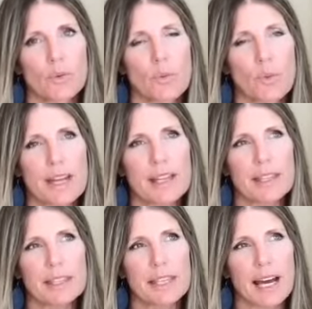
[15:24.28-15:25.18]

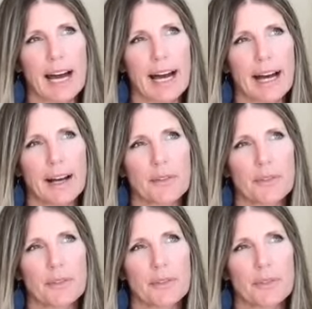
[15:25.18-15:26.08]
with
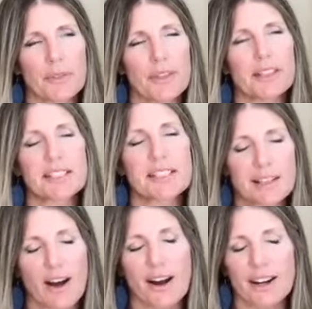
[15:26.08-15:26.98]
the
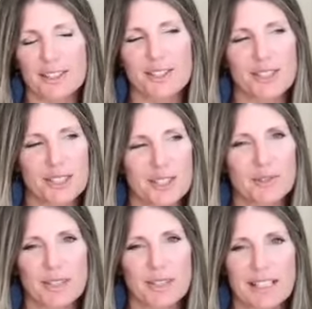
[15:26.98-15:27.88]
detox, just
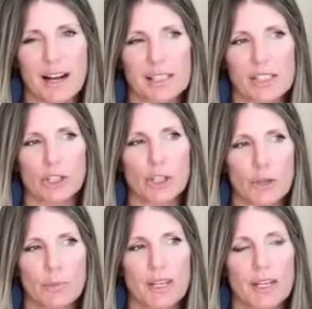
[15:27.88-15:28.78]
a detox
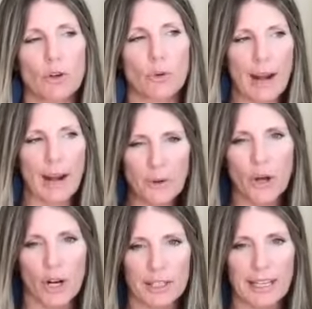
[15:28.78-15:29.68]
loop. The
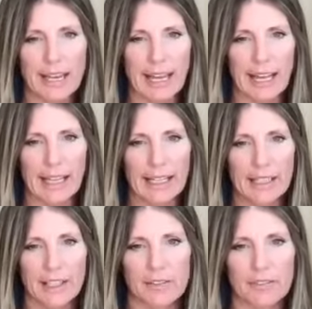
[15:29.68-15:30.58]
Groundhog Day
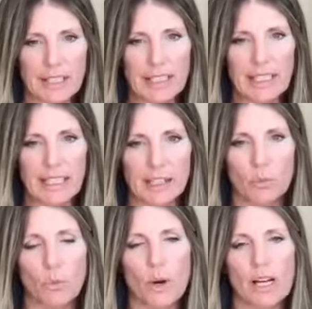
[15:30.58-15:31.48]

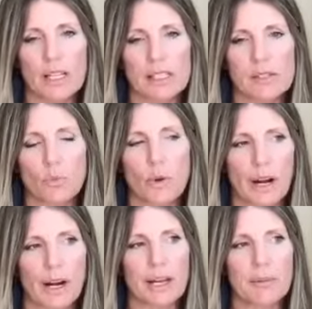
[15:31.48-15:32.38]
feeling was
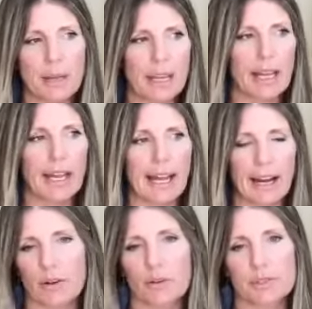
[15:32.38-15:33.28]
wearing me
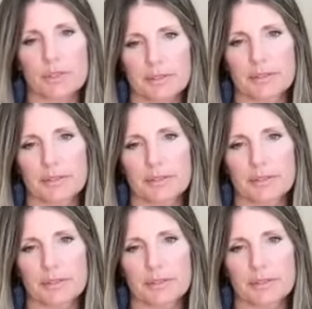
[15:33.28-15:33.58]
out.